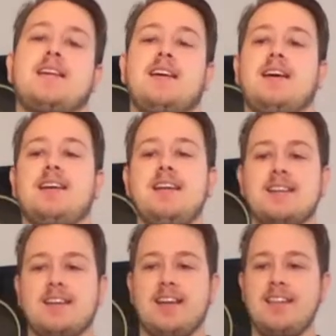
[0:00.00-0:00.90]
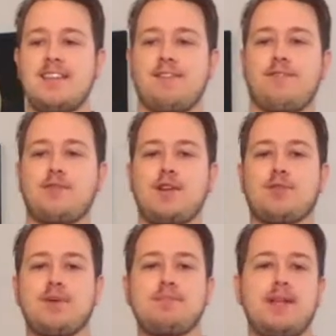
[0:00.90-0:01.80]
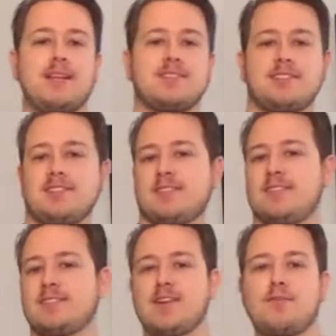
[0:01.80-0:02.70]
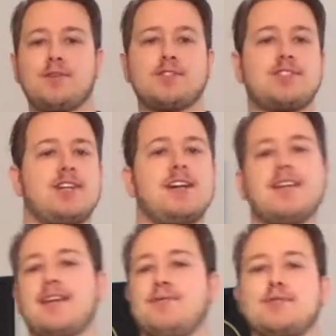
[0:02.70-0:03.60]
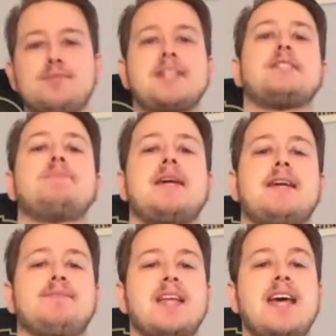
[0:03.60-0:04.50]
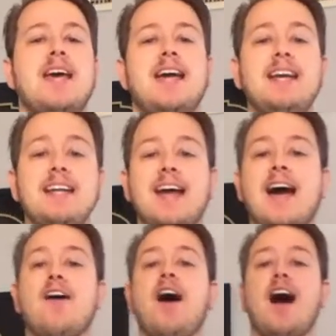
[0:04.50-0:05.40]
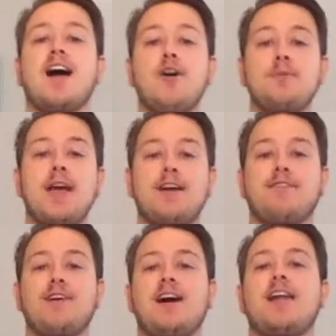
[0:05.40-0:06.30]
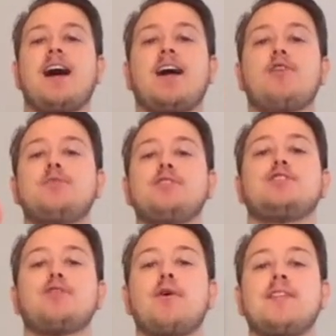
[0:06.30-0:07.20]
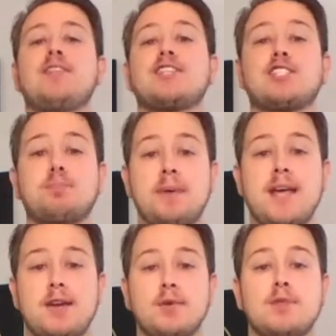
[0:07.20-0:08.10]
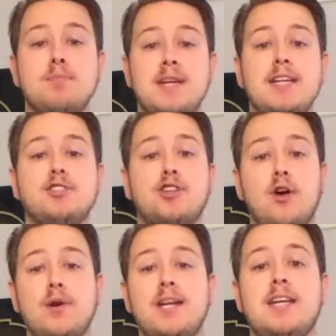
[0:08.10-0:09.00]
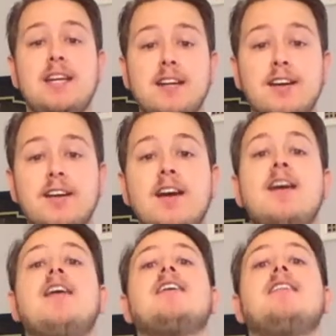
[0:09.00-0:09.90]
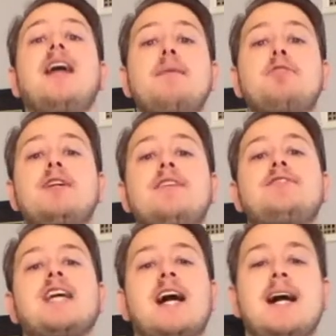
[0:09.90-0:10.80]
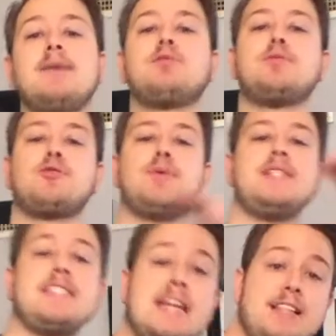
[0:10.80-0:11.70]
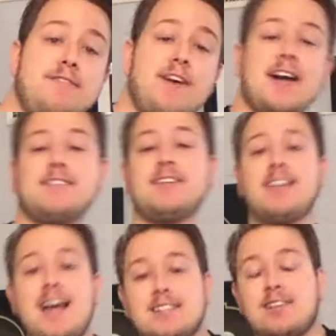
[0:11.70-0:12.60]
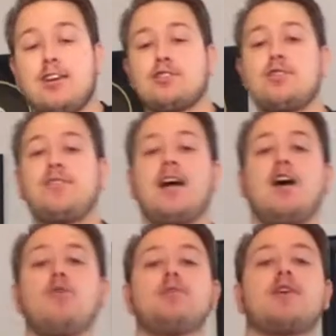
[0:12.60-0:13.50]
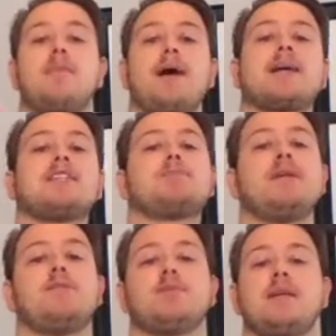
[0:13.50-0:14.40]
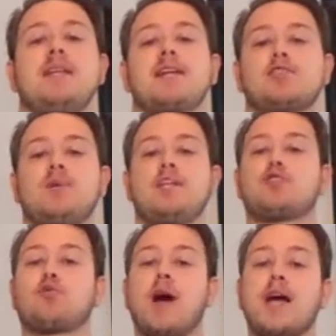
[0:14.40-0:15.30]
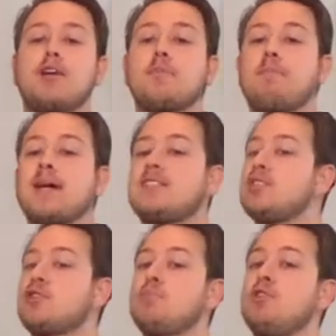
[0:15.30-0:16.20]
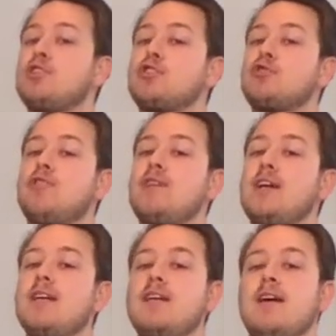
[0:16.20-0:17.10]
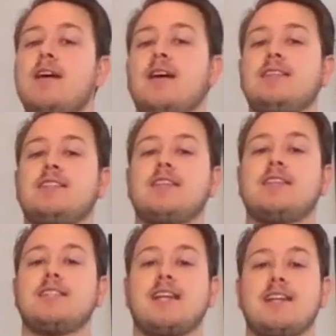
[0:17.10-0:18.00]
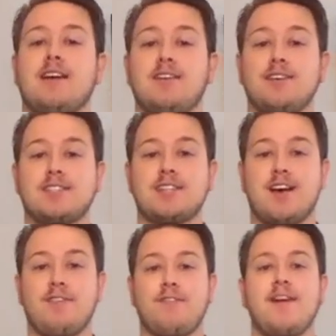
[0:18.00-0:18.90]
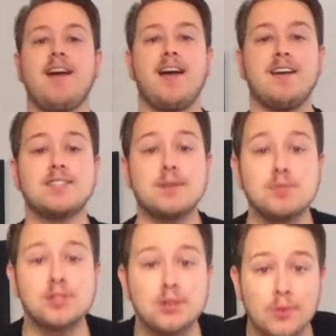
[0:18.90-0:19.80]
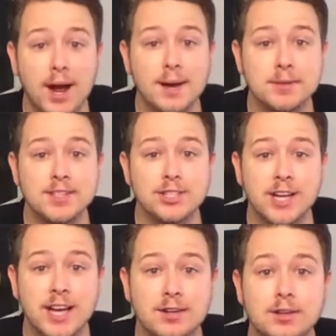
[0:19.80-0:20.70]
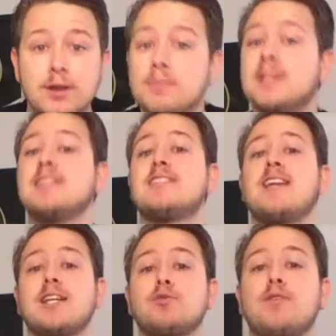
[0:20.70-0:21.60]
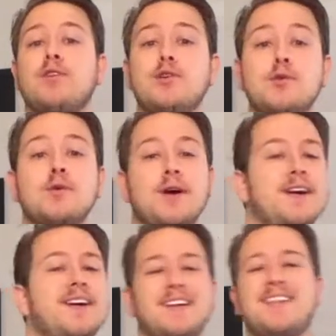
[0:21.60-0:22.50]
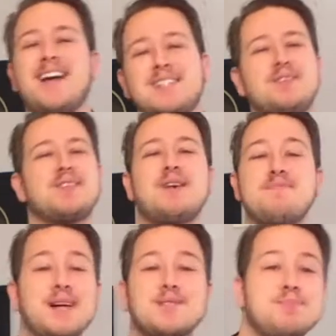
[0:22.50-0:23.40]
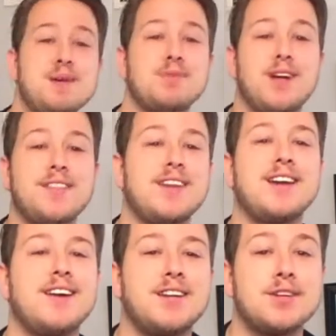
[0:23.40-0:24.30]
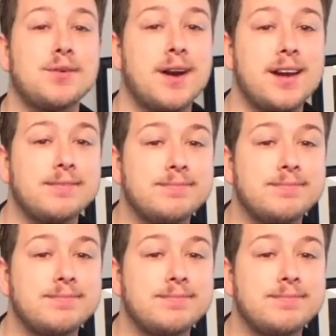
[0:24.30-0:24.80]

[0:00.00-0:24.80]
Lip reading: Again, in that 43 place. It's almost like it was meant to be. Anyhow, I hope you had fun. I hope you enjoyed the spin with me, Joey, here. Collaborative times between Daily Vinyl and Last Call Trivia. I hope you'll come back and speak with me next week. Try your best at some music trivia. Until then, take care of yourself. Subscribe to the channel because that's what that's what the best people on the internet do, right?